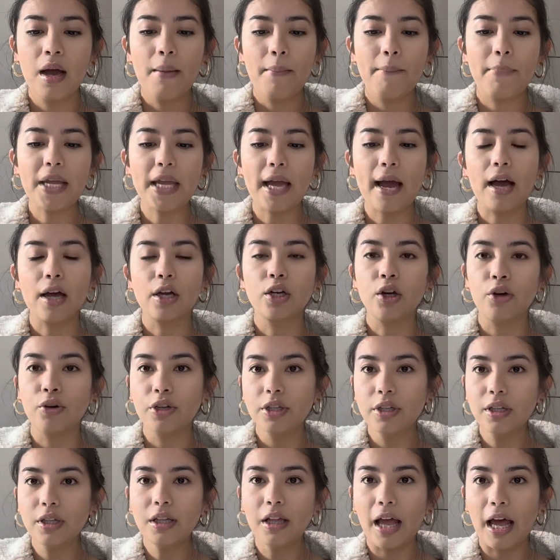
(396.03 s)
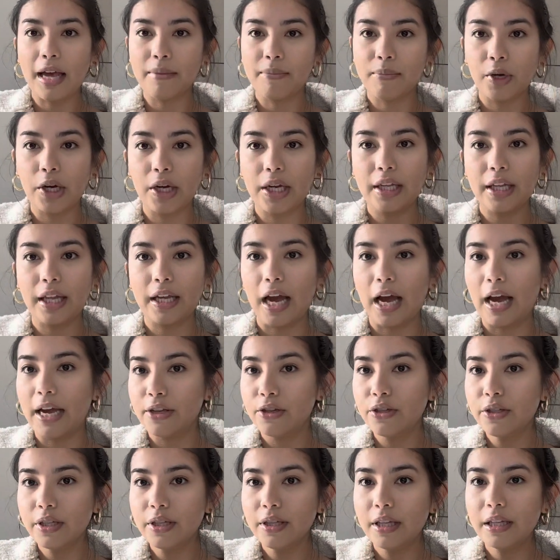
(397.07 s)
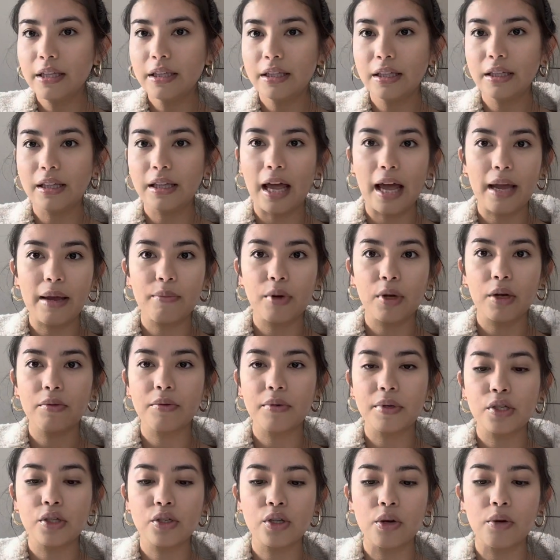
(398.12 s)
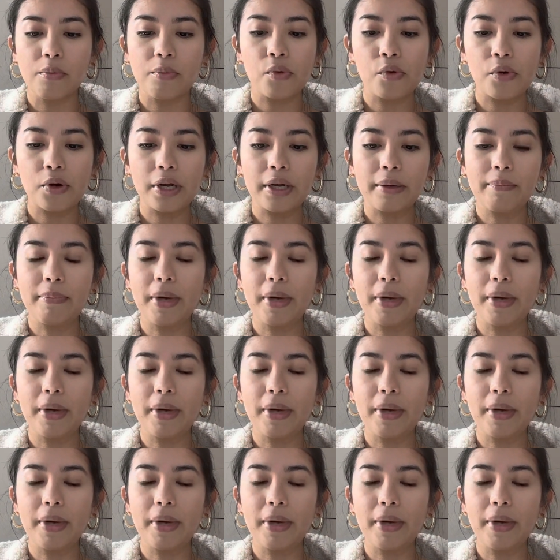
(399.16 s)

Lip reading: But yeah, go to the library. Like I used to think the library was so boring,